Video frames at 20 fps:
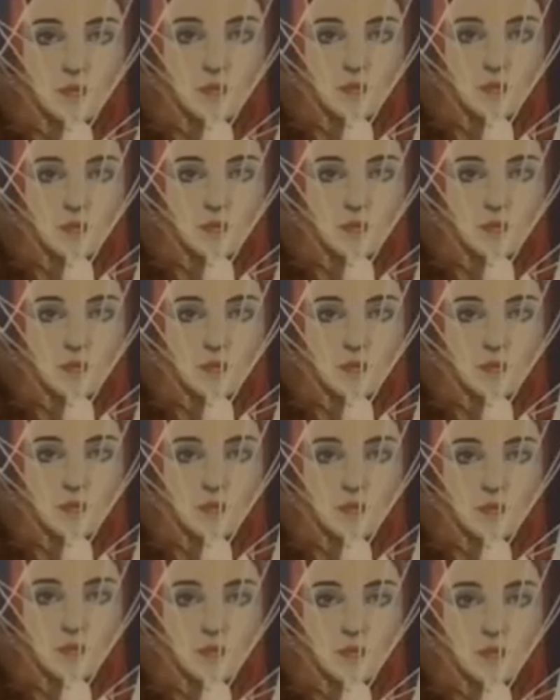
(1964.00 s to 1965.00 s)

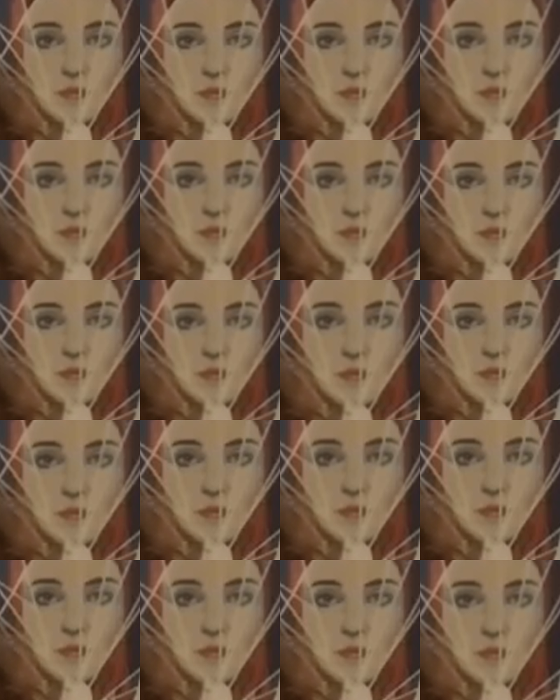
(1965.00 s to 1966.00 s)

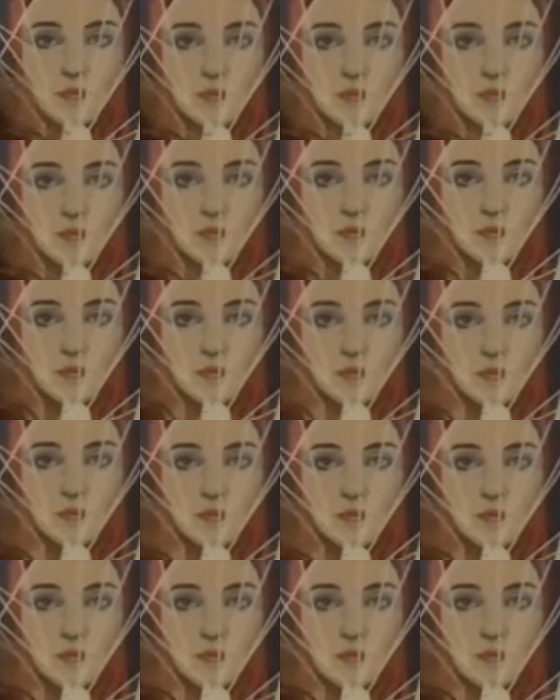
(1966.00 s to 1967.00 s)

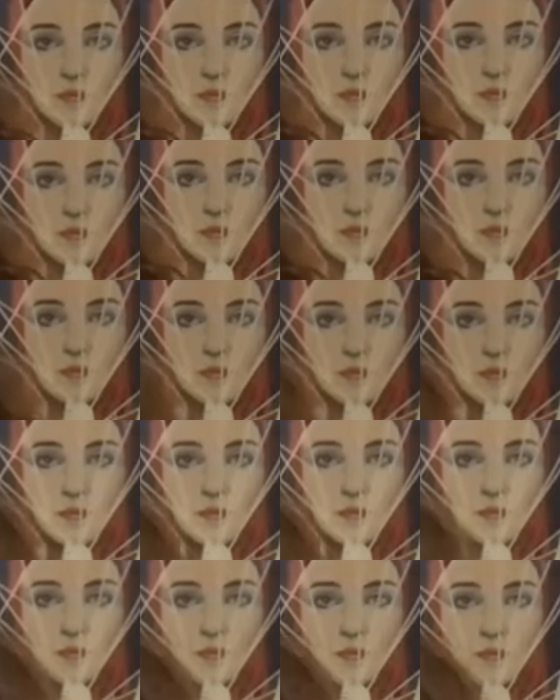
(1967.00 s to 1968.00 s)

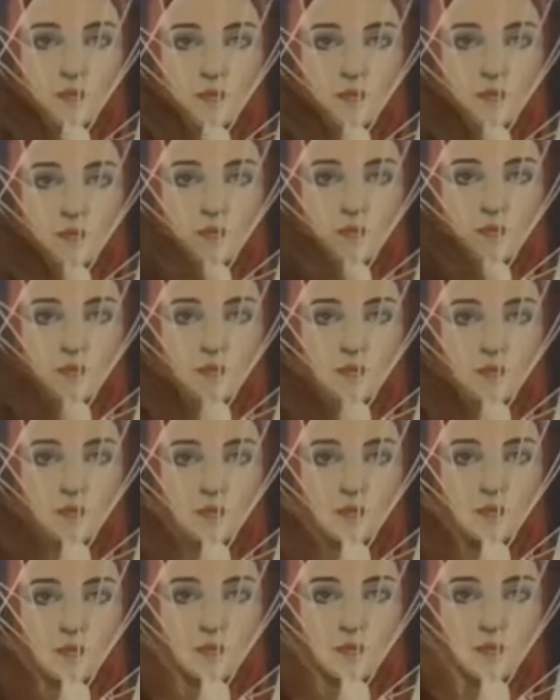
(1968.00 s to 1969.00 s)

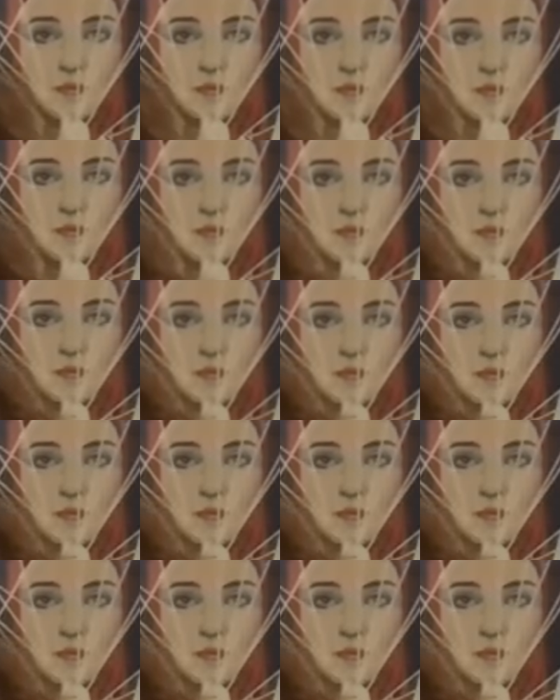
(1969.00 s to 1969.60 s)
No words are spoken by the person on screen.